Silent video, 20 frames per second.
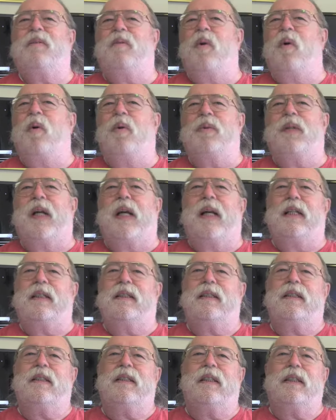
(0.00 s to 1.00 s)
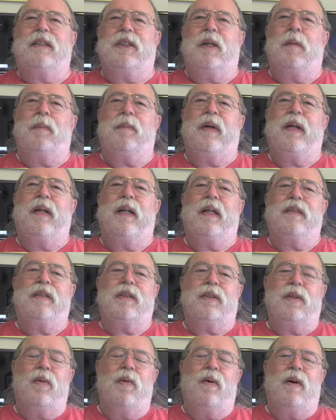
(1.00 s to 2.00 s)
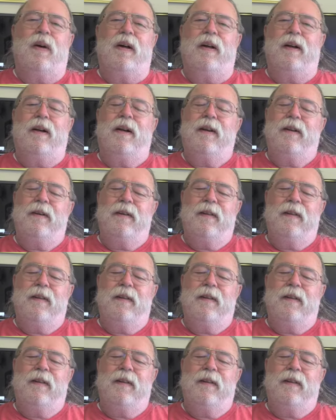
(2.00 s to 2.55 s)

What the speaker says: old days and the shipping and so on.